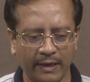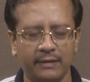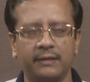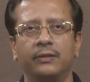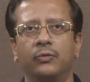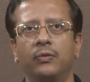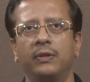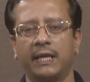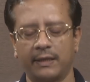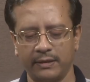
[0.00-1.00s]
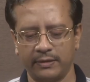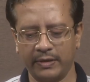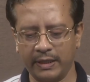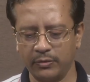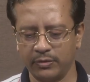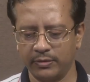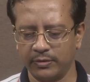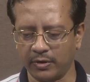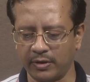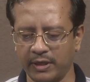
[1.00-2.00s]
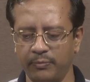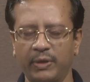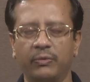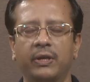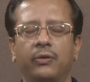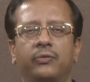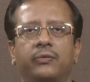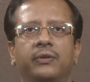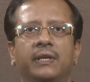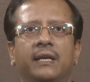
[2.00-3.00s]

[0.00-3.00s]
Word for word: eighth rule, that is reduce short term memory load.